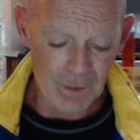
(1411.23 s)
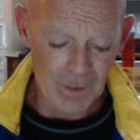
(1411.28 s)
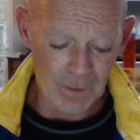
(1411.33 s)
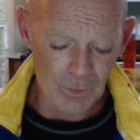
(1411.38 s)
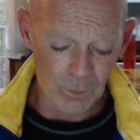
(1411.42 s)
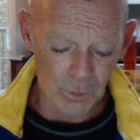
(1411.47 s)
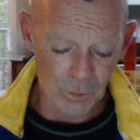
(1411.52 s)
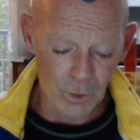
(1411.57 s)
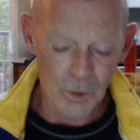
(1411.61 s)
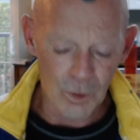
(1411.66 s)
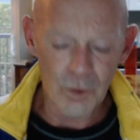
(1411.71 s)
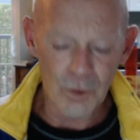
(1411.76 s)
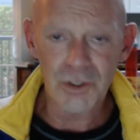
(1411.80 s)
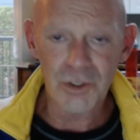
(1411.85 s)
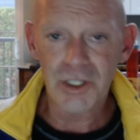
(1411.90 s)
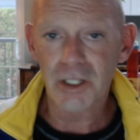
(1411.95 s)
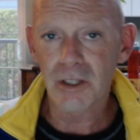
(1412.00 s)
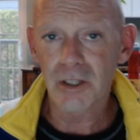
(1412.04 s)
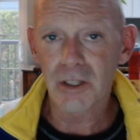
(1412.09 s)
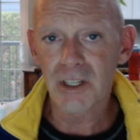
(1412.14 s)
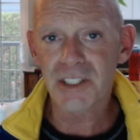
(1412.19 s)
Learn
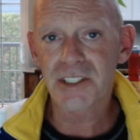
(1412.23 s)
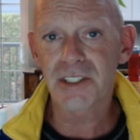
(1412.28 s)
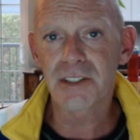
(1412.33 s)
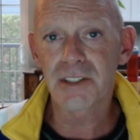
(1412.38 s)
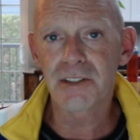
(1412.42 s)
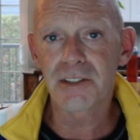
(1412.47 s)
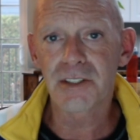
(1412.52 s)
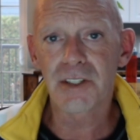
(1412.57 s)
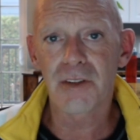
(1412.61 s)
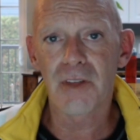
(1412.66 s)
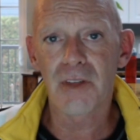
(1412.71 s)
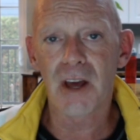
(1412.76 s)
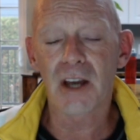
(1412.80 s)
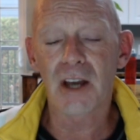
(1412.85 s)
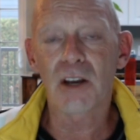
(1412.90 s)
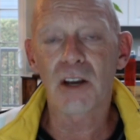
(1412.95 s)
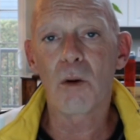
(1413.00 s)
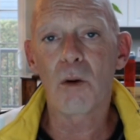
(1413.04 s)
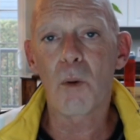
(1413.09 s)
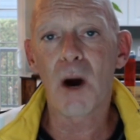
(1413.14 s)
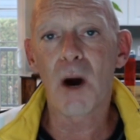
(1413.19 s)
to listen to
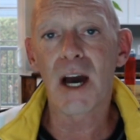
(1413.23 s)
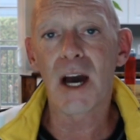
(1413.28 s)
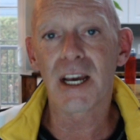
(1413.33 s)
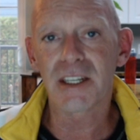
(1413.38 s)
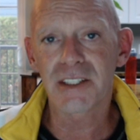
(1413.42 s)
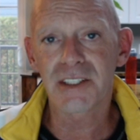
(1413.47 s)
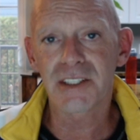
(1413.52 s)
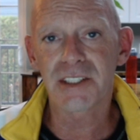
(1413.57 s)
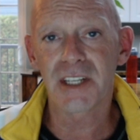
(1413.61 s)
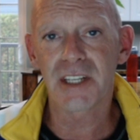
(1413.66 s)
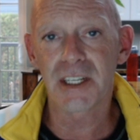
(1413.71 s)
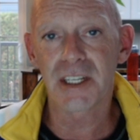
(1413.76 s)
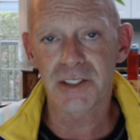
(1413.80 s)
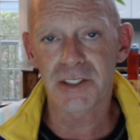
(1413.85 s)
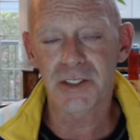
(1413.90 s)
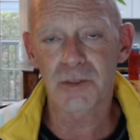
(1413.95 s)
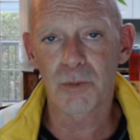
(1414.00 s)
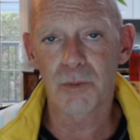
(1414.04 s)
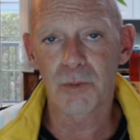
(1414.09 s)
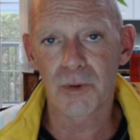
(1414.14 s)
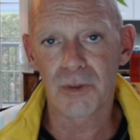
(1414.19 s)
that quiet
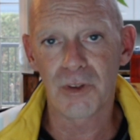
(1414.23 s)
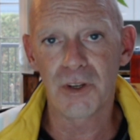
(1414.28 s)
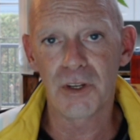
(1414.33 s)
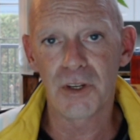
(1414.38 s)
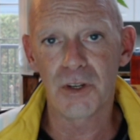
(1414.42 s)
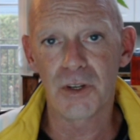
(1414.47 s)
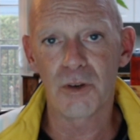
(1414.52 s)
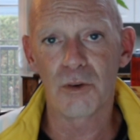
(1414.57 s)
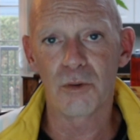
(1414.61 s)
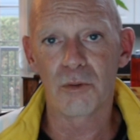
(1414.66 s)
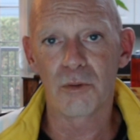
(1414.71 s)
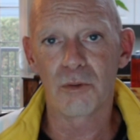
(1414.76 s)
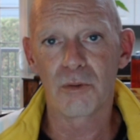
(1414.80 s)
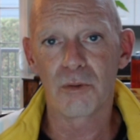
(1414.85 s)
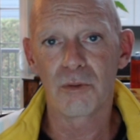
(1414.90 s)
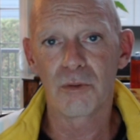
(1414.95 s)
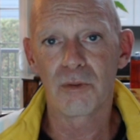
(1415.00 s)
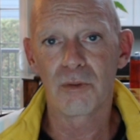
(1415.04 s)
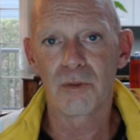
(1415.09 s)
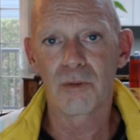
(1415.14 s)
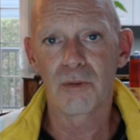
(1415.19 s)
sense within you,
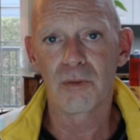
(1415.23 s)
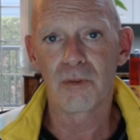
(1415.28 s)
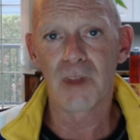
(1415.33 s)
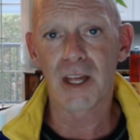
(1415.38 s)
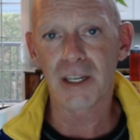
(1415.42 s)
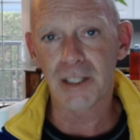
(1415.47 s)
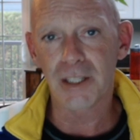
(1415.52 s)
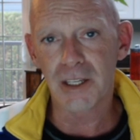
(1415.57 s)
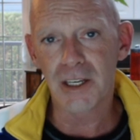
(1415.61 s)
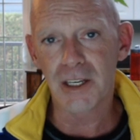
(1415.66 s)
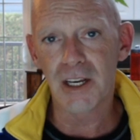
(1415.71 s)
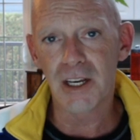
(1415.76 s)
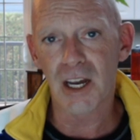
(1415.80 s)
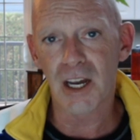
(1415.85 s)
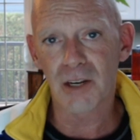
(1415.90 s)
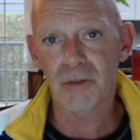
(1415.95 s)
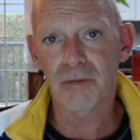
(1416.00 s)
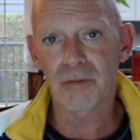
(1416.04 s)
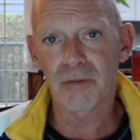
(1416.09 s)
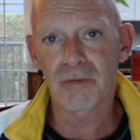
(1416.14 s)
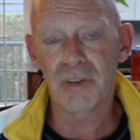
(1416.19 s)
that
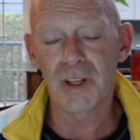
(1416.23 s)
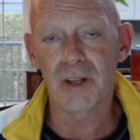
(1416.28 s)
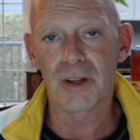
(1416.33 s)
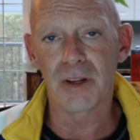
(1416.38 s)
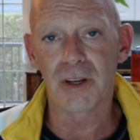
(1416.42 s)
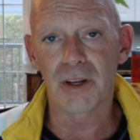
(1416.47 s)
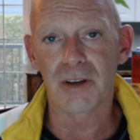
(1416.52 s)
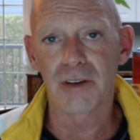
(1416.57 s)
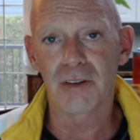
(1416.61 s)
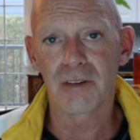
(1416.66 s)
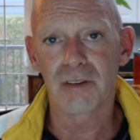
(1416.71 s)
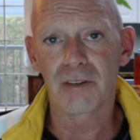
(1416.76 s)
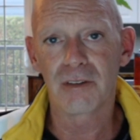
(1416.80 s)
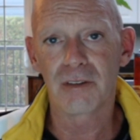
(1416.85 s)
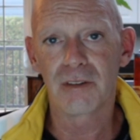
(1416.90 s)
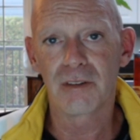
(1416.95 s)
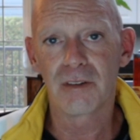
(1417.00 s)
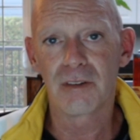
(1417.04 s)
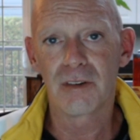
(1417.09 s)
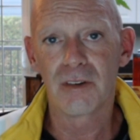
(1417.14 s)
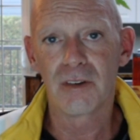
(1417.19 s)
gut feeling.
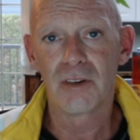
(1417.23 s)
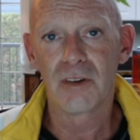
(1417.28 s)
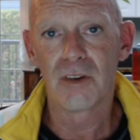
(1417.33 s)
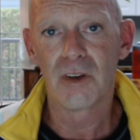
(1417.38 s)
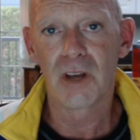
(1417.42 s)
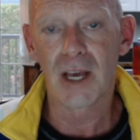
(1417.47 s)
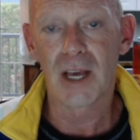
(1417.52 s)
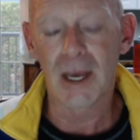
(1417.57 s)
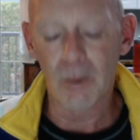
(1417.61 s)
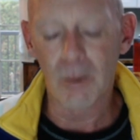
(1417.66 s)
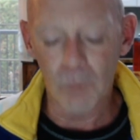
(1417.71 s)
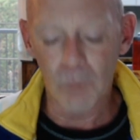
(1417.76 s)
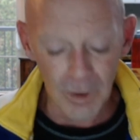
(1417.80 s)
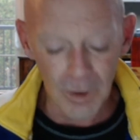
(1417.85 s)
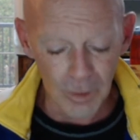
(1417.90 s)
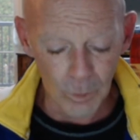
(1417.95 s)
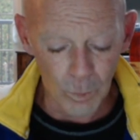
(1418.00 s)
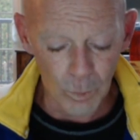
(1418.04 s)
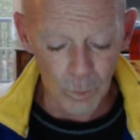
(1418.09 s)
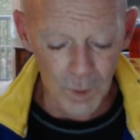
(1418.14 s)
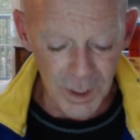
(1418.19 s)
And one of
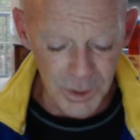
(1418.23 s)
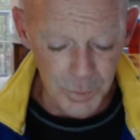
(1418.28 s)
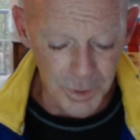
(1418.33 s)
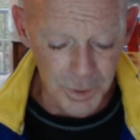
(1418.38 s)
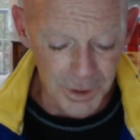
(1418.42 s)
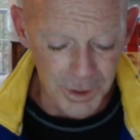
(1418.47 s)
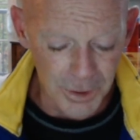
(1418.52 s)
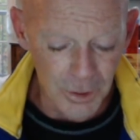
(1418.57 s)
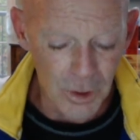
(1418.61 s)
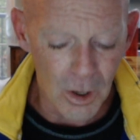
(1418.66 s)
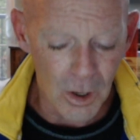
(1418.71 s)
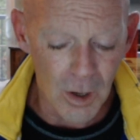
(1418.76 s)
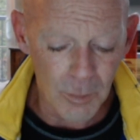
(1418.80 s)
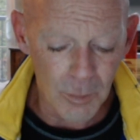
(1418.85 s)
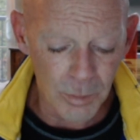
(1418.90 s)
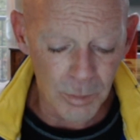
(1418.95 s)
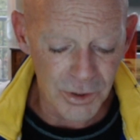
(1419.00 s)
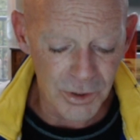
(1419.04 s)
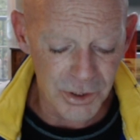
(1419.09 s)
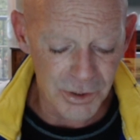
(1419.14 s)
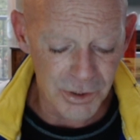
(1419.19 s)
the ways we can
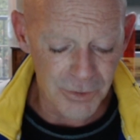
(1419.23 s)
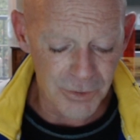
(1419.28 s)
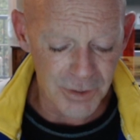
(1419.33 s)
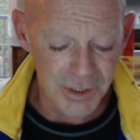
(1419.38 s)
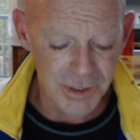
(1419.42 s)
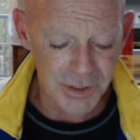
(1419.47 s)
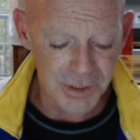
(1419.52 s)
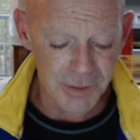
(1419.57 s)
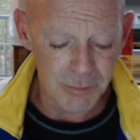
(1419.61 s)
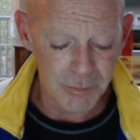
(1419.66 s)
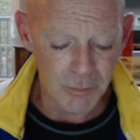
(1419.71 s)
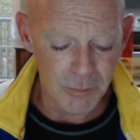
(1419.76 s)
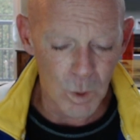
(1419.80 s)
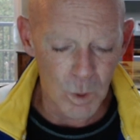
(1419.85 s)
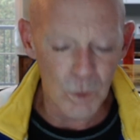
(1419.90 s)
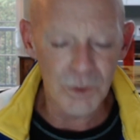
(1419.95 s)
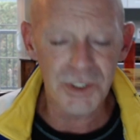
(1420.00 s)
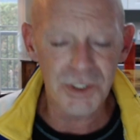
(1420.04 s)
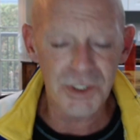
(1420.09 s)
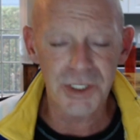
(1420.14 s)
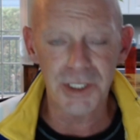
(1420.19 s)
accomplish this
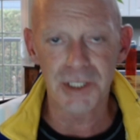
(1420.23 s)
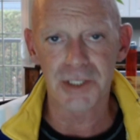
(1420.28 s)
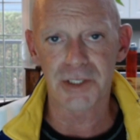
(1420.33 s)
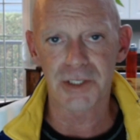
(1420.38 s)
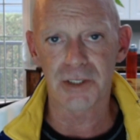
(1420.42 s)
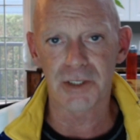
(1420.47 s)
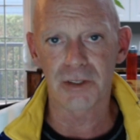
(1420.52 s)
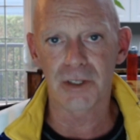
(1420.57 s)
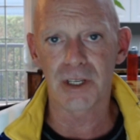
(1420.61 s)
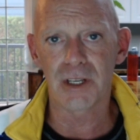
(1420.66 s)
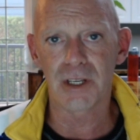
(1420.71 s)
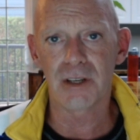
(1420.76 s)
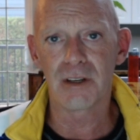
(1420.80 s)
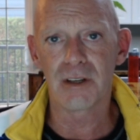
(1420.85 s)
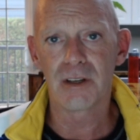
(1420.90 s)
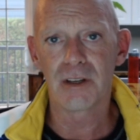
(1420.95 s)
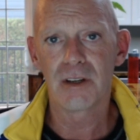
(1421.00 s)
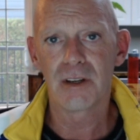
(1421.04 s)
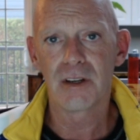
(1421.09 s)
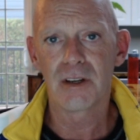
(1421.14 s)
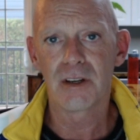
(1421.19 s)
most easily
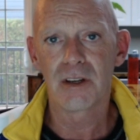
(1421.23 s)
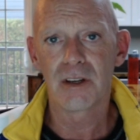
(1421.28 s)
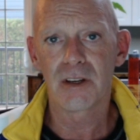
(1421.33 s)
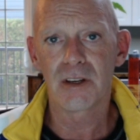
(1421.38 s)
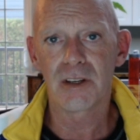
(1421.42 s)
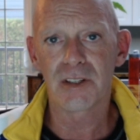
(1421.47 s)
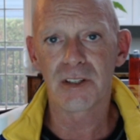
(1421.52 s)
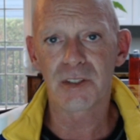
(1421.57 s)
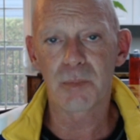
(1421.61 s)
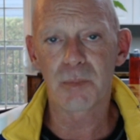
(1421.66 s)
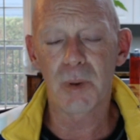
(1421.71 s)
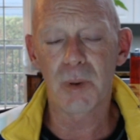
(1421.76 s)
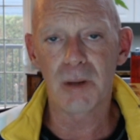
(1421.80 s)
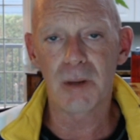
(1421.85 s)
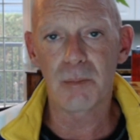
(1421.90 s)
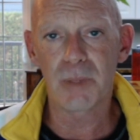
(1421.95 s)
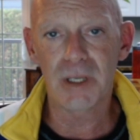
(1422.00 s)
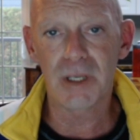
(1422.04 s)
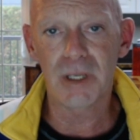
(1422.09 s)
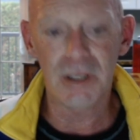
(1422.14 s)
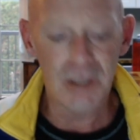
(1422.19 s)
is by
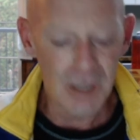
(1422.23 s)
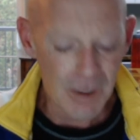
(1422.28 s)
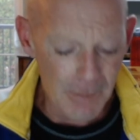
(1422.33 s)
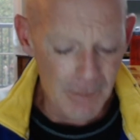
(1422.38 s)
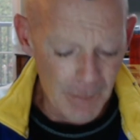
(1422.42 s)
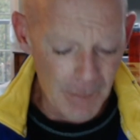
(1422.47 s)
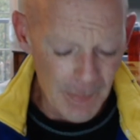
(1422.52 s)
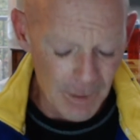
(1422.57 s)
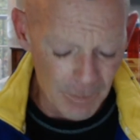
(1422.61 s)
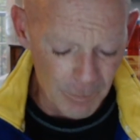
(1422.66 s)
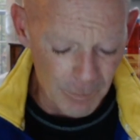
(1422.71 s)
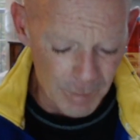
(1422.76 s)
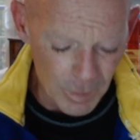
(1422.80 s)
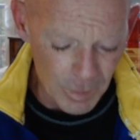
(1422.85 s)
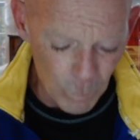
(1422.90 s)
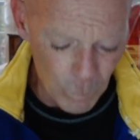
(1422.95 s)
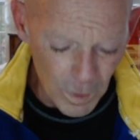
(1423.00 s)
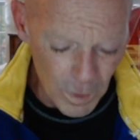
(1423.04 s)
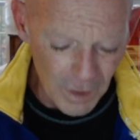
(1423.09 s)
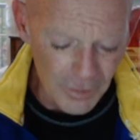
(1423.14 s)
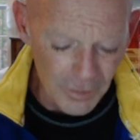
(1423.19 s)
be
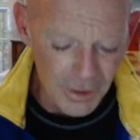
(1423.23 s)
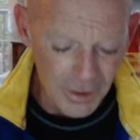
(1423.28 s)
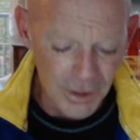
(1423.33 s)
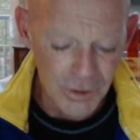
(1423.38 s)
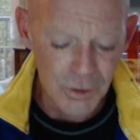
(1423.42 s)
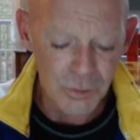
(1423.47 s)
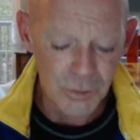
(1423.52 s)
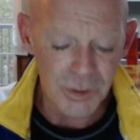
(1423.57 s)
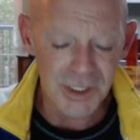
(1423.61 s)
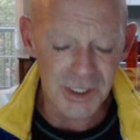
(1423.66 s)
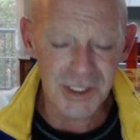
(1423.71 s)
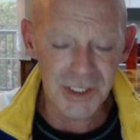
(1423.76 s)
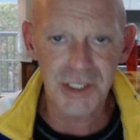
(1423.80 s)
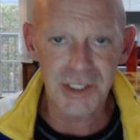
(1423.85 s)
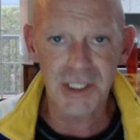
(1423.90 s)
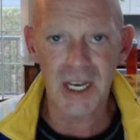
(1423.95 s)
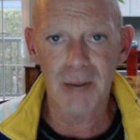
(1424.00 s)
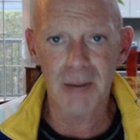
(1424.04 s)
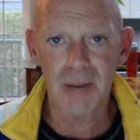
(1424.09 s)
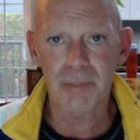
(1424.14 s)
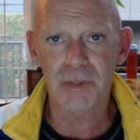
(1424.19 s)
willing to
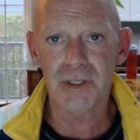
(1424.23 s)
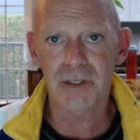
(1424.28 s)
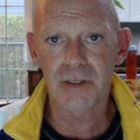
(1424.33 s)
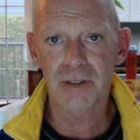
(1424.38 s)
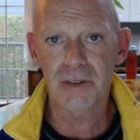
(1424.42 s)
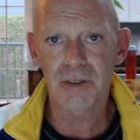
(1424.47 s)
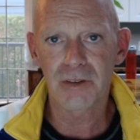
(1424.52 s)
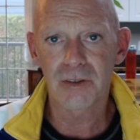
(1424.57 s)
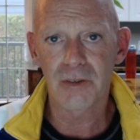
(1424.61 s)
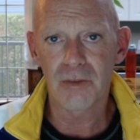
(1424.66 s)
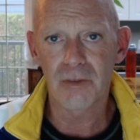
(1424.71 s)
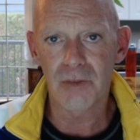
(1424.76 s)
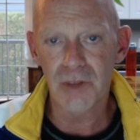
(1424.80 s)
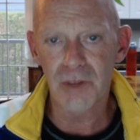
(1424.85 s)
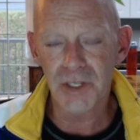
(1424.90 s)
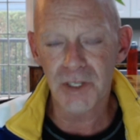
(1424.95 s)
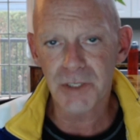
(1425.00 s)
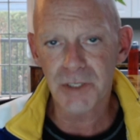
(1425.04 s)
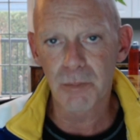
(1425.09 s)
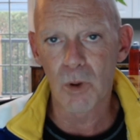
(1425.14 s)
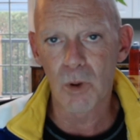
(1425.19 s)
accept
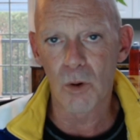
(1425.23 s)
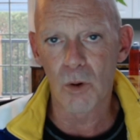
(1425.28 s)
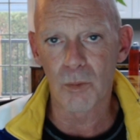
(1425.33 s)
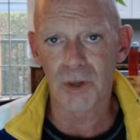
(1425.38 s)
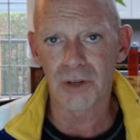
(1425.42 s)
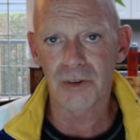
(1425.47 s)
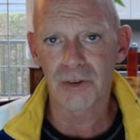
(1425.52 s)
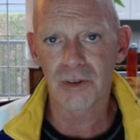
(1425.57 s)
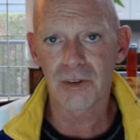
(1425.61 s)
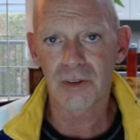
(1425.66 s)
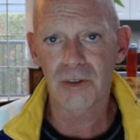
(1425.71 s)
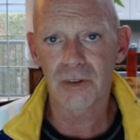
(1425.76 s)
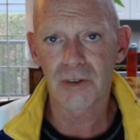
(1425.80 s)
this moment,